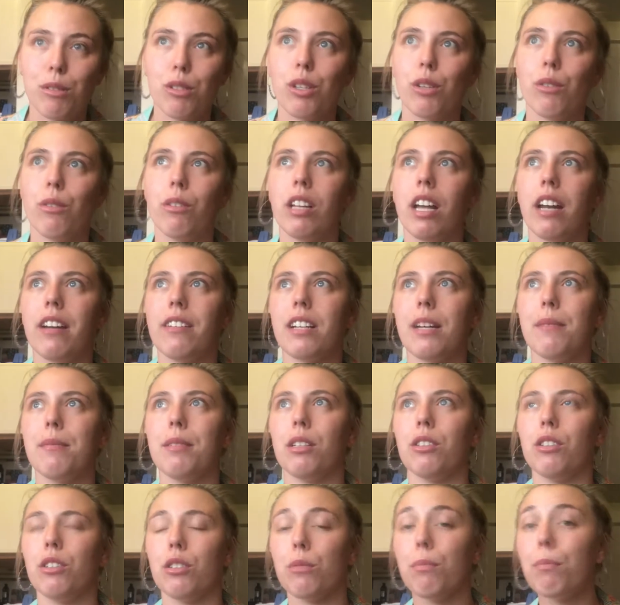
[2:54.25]
So a lot of times
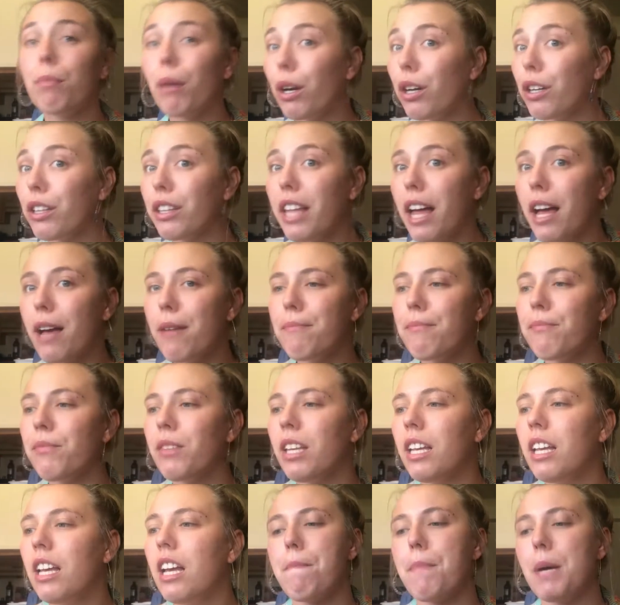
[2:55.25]
they'll just burn them,
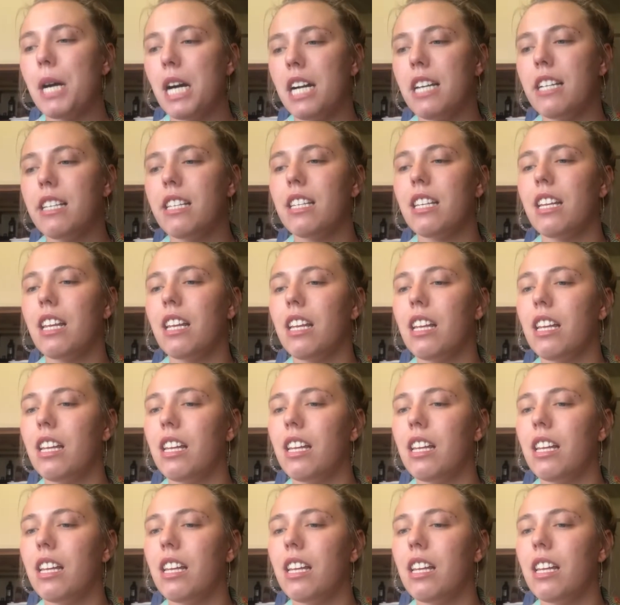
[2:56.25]
but